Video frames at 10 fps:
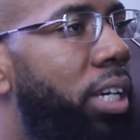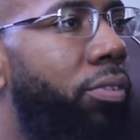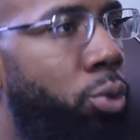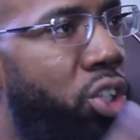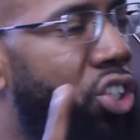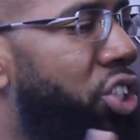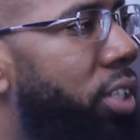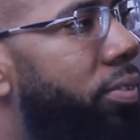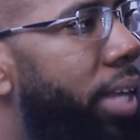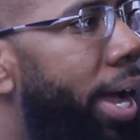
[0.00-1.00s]
If you just
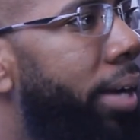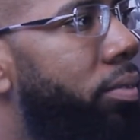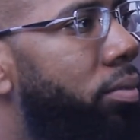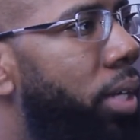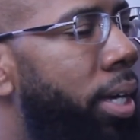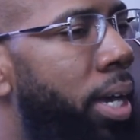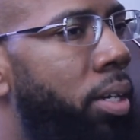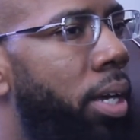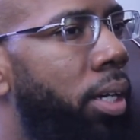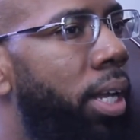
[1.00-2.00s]
shift that
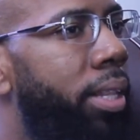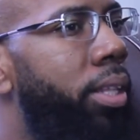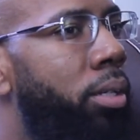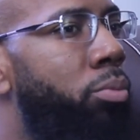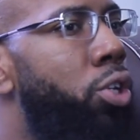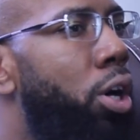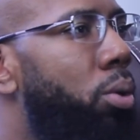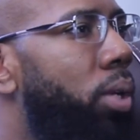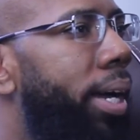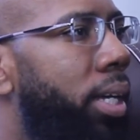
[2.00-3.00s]
and let them
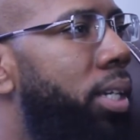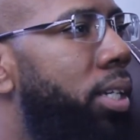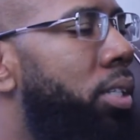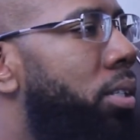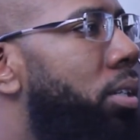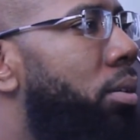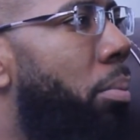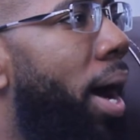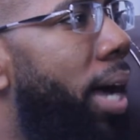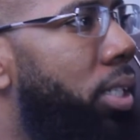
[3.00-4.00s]
know, like, it is
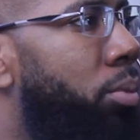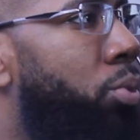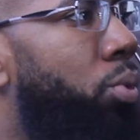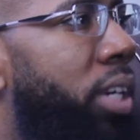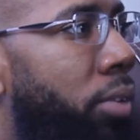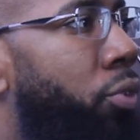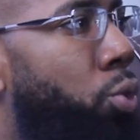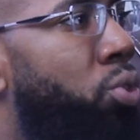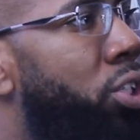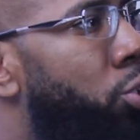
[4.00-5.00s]
possible if
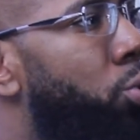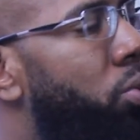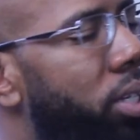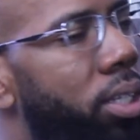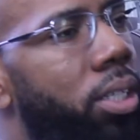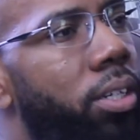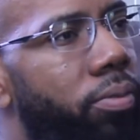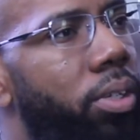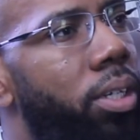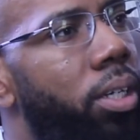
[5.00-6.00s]
you just do things
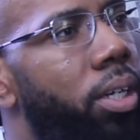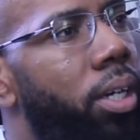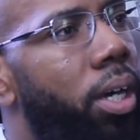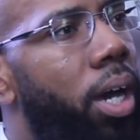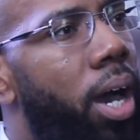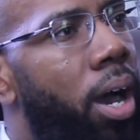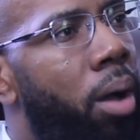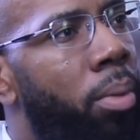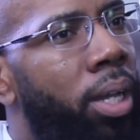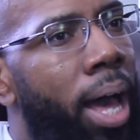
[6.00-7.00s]
differently,
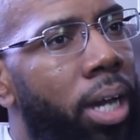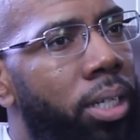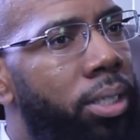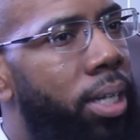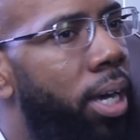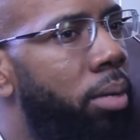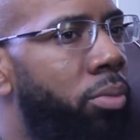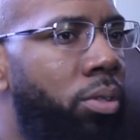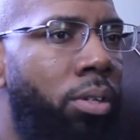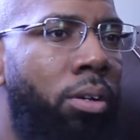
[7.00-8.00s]
a lot of the
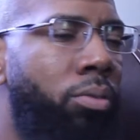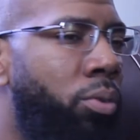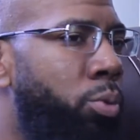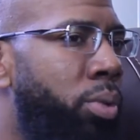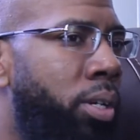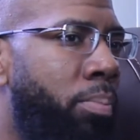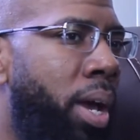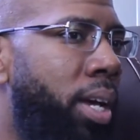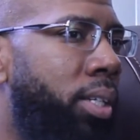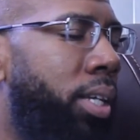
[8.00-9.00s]
times, you'd be
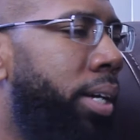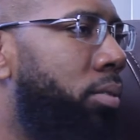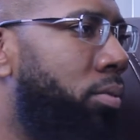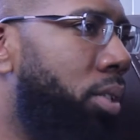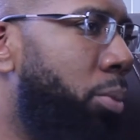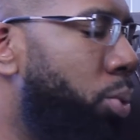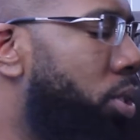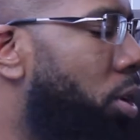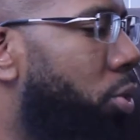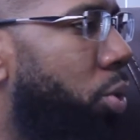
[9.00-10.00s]
amazed at some of the
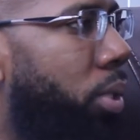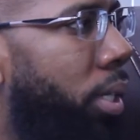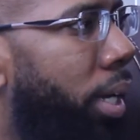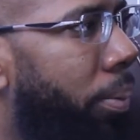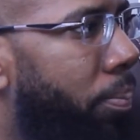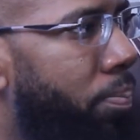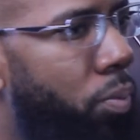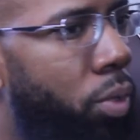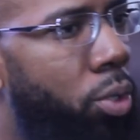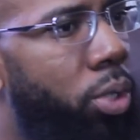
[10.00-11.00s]
results you can get.
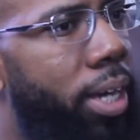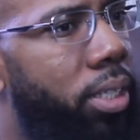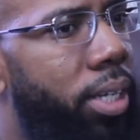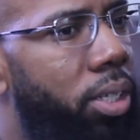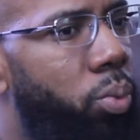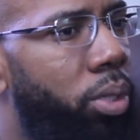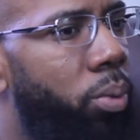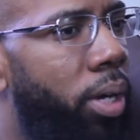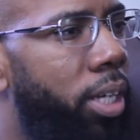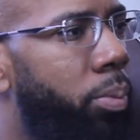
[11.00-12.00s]
So that's really
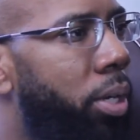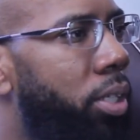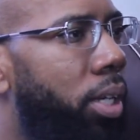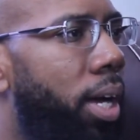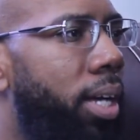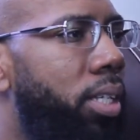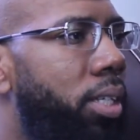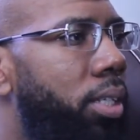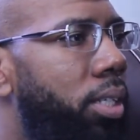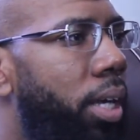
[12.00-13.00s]
what I specialize in.
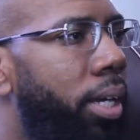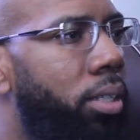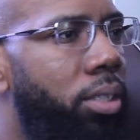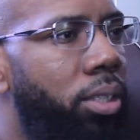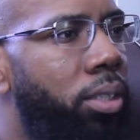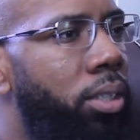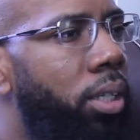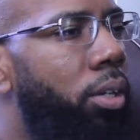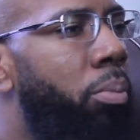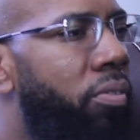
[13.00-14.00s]
It's like just
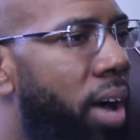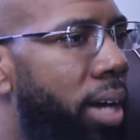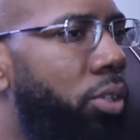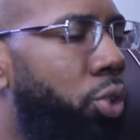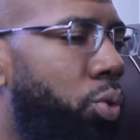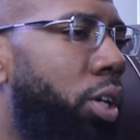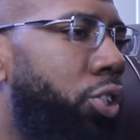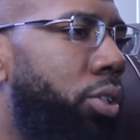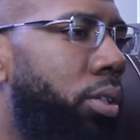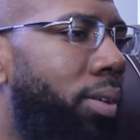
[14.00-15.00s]
providing
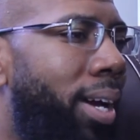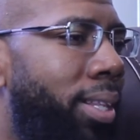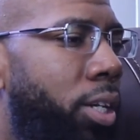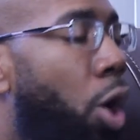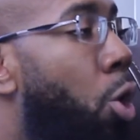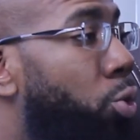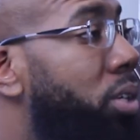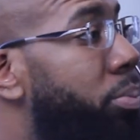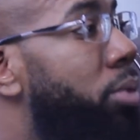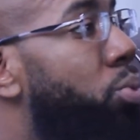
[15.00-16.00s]
structure and then
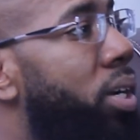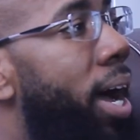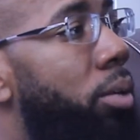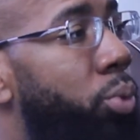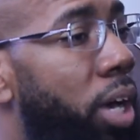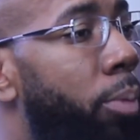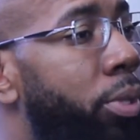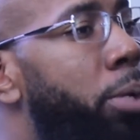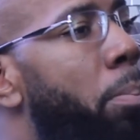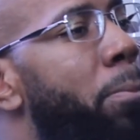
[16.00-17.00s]
holding people accountable, helping
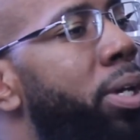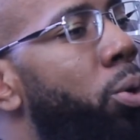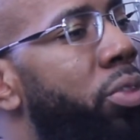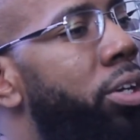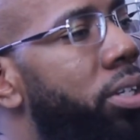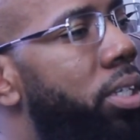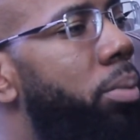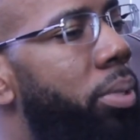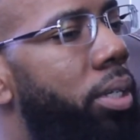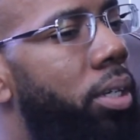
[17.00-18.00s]
them build their
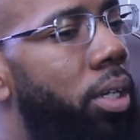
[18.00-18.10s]
discipline.